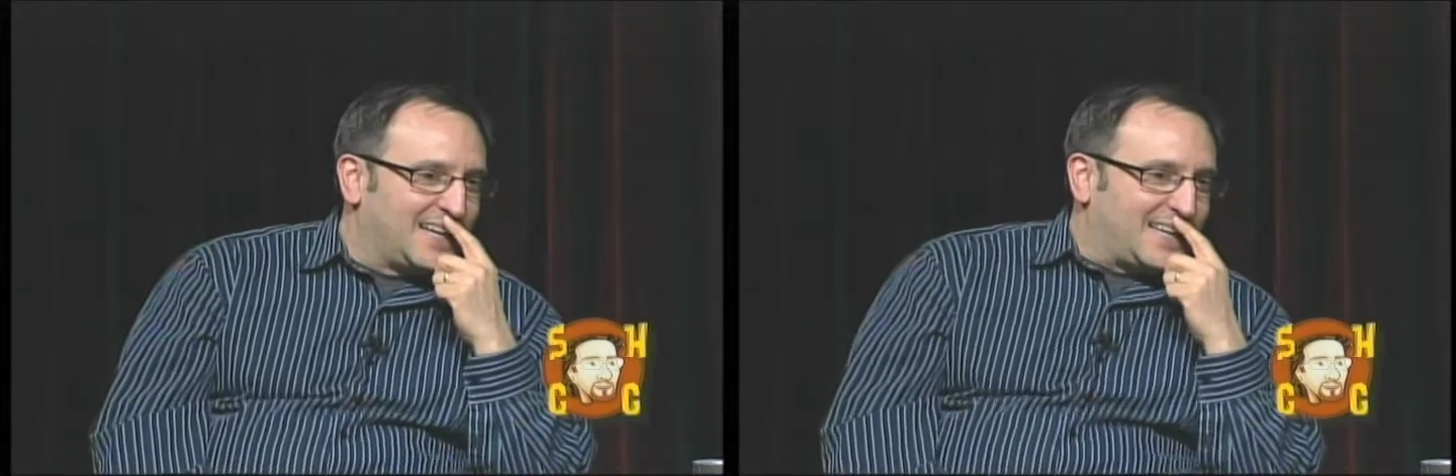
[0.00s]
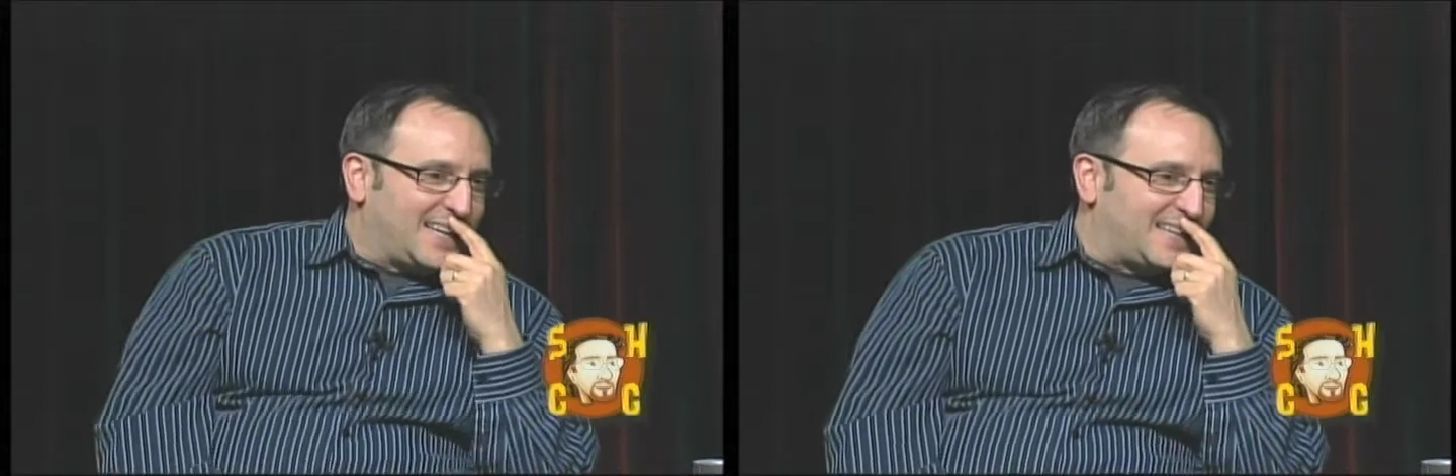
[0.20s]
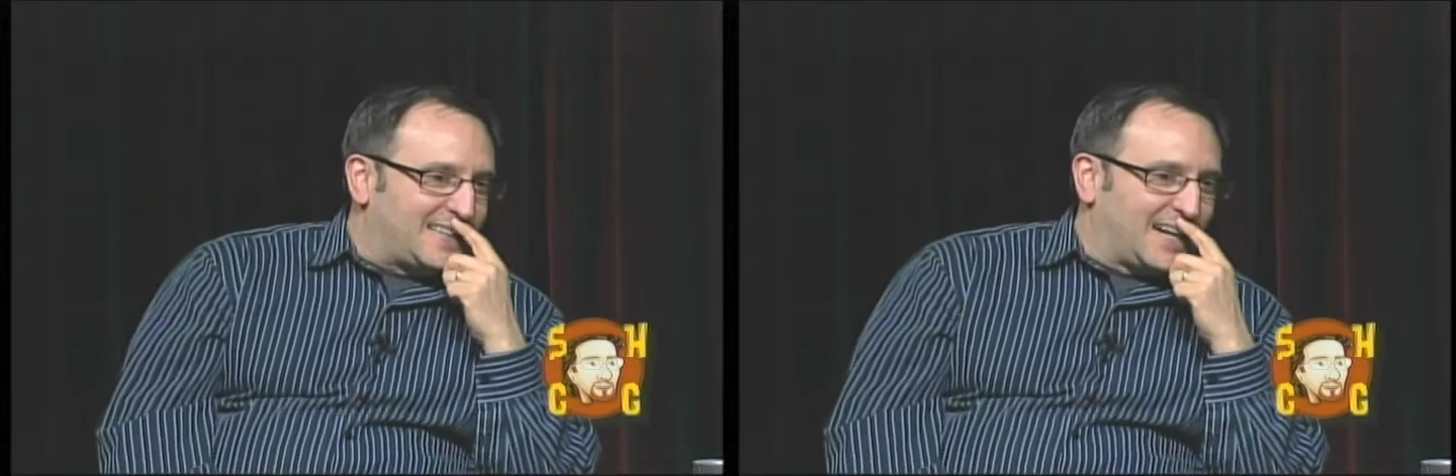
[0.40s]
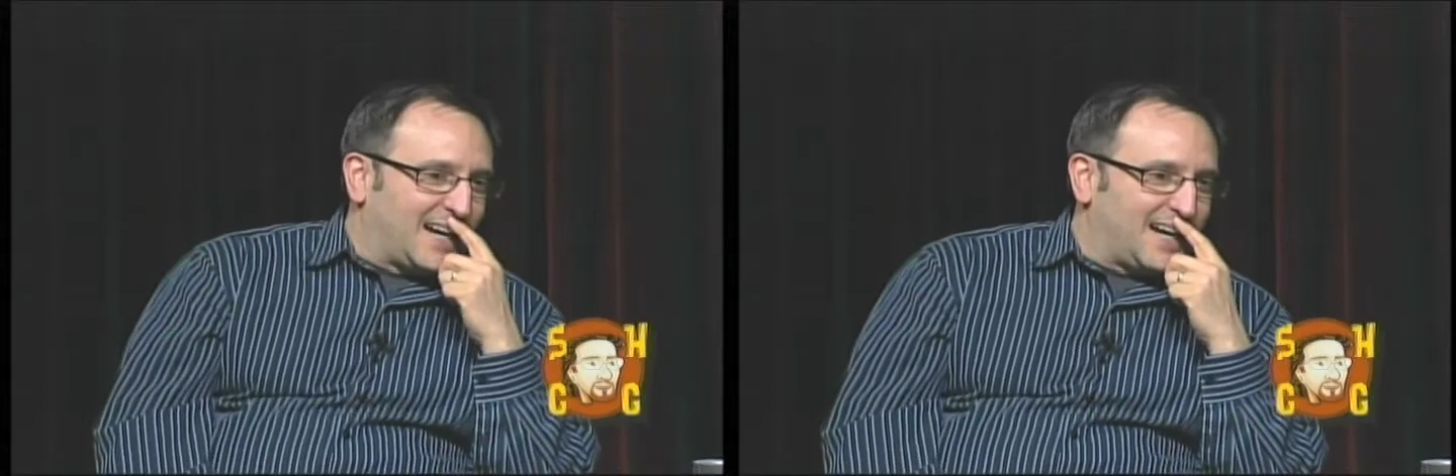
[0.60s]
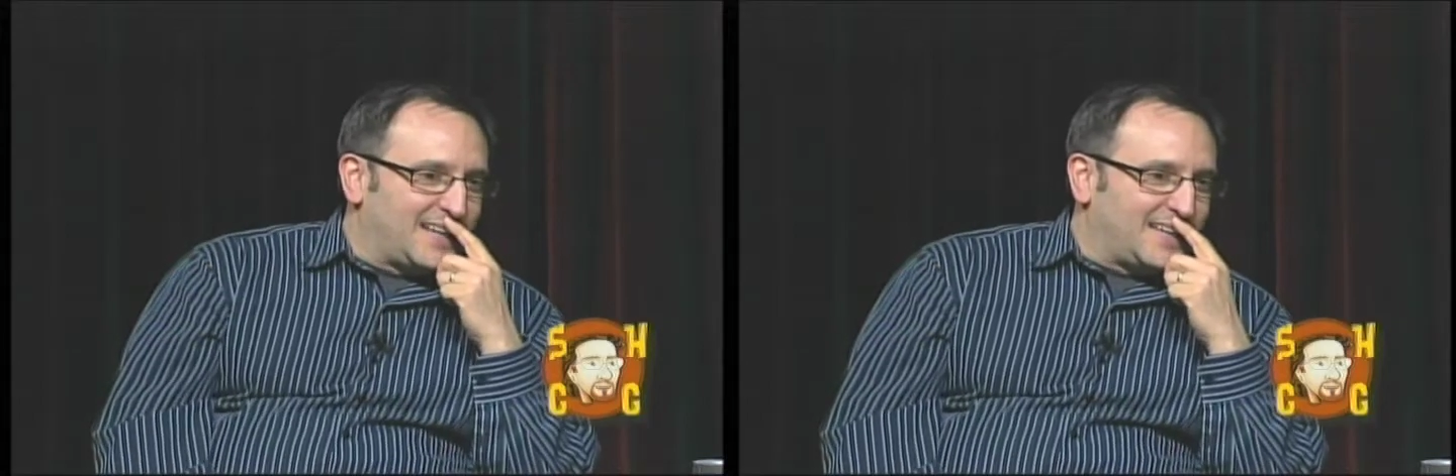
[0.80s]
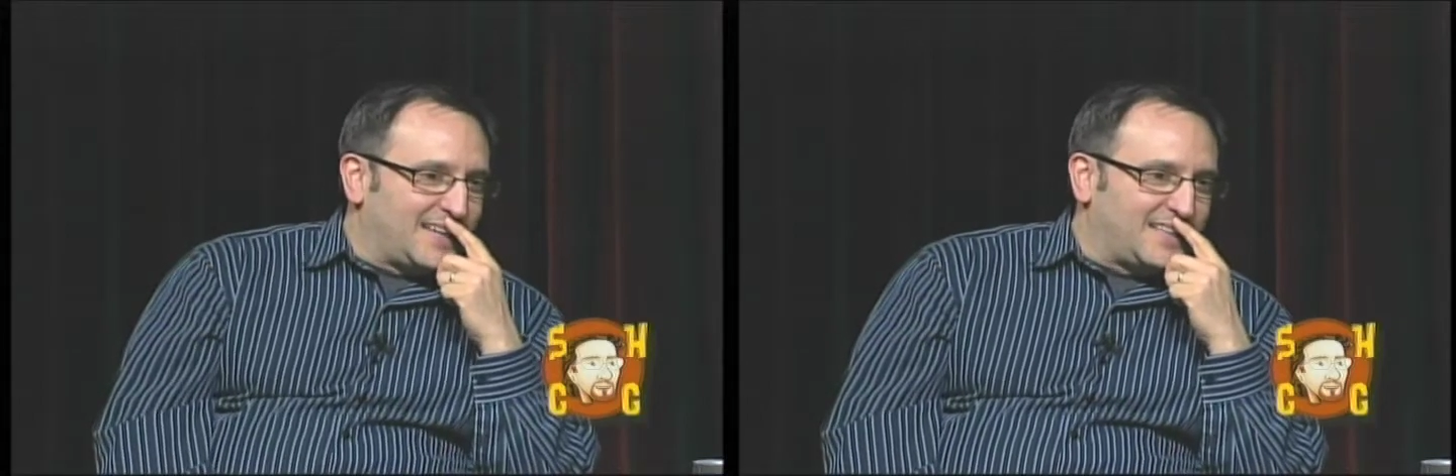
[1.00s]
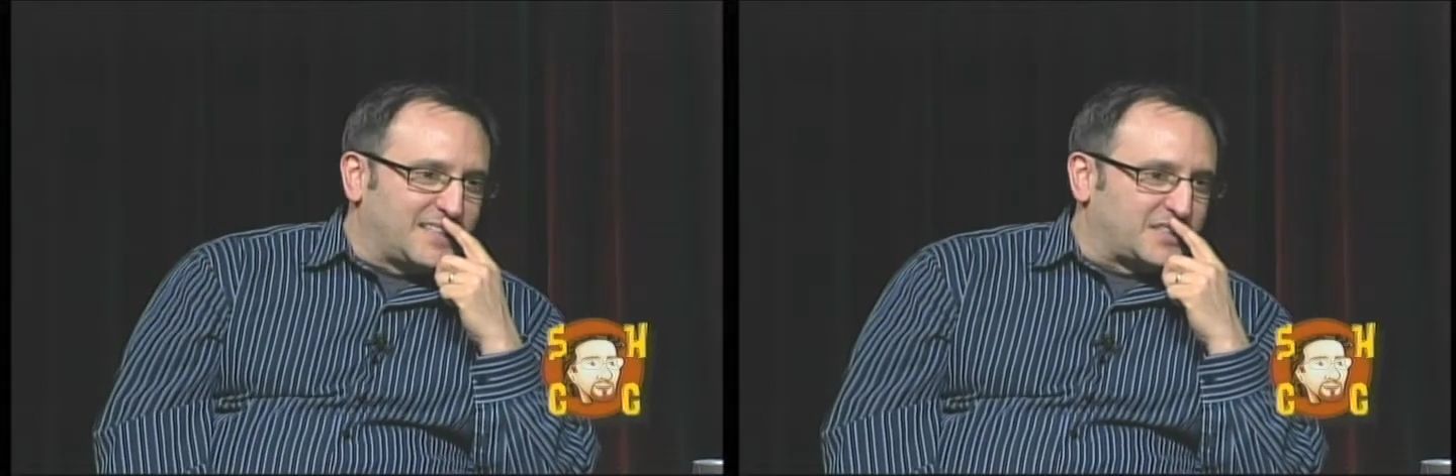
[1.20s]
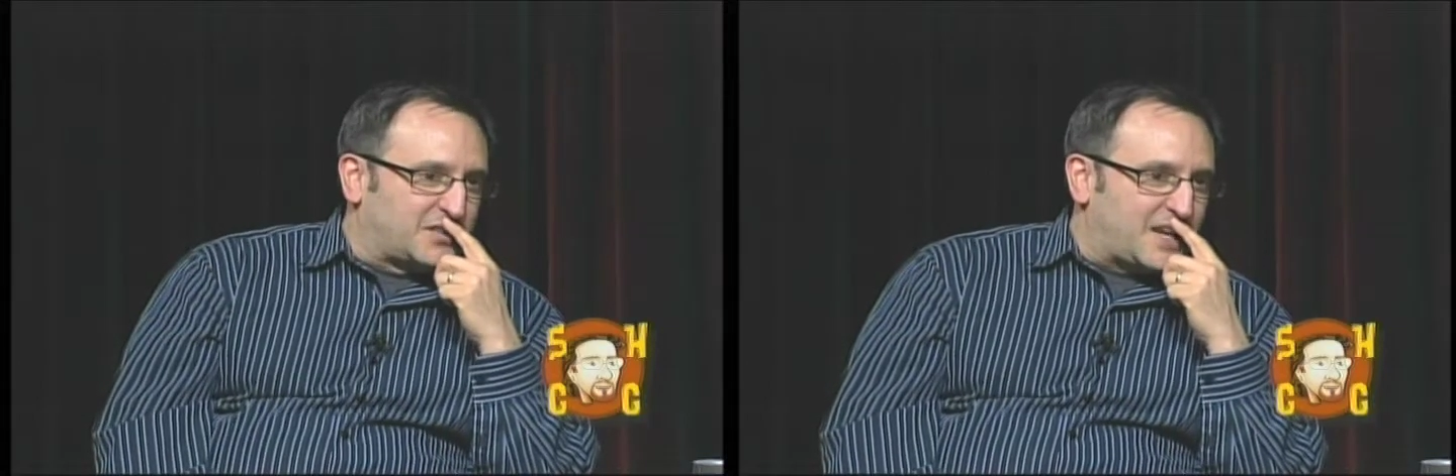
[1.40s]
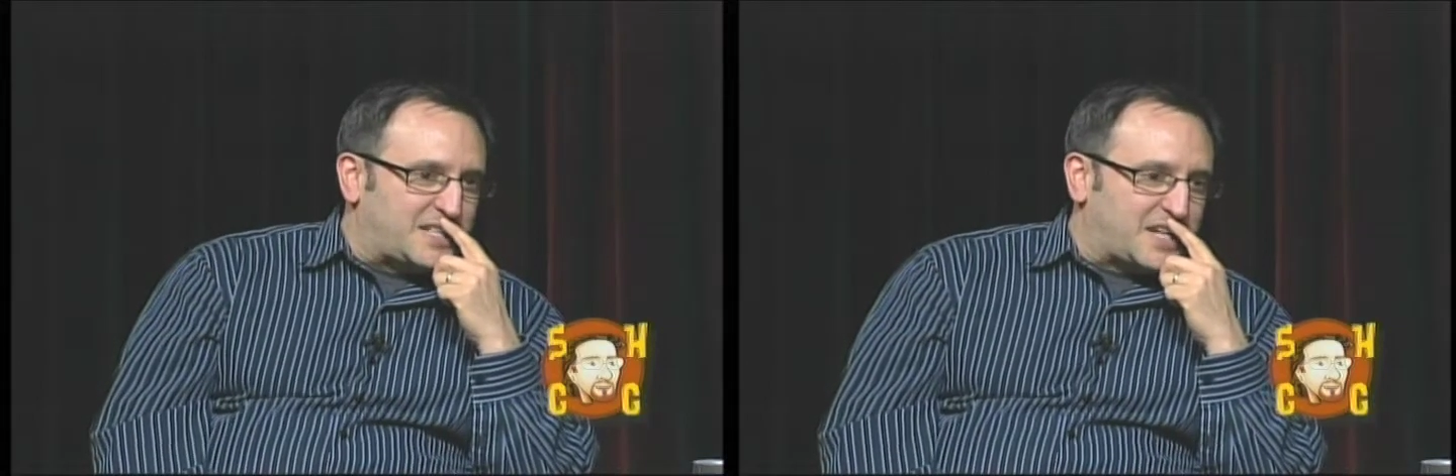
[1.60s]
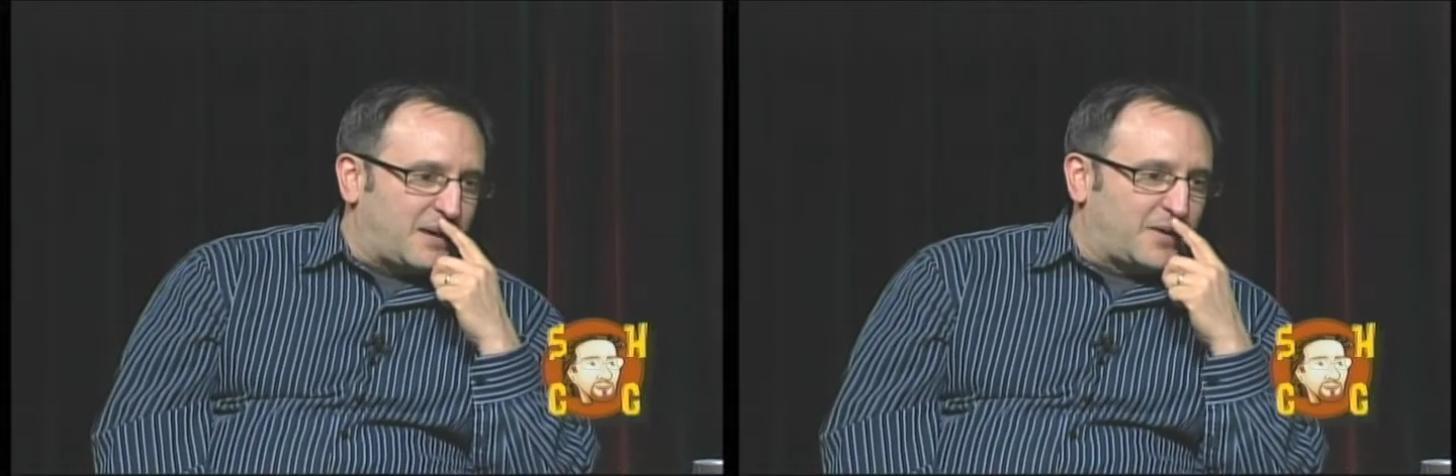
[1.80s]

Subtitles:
he does a great job.